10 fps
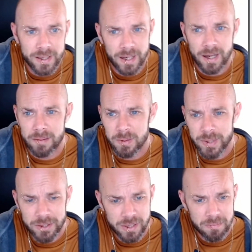And
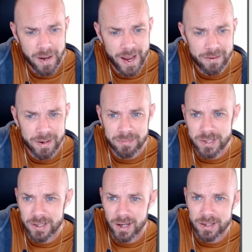when you compare him
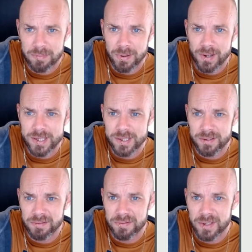to like the price
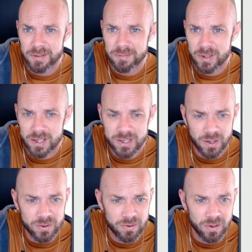of the
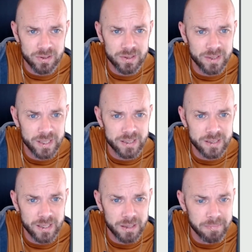Zodgrod and
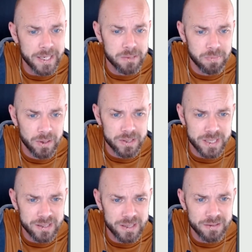the Beast Boss,
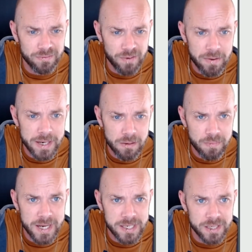he's very
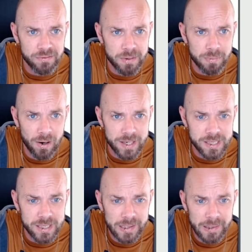competitively
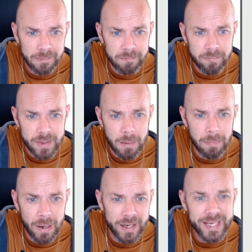priced.
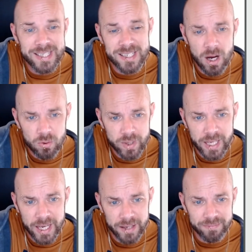But he is an older
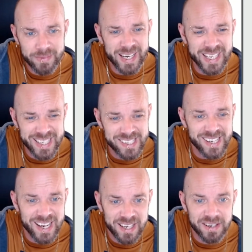kit and he is
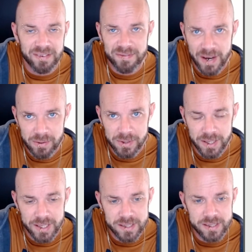in
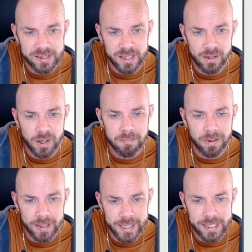Failcast. So I'm
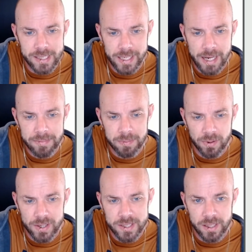pleased they kept the
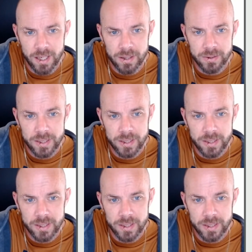price low.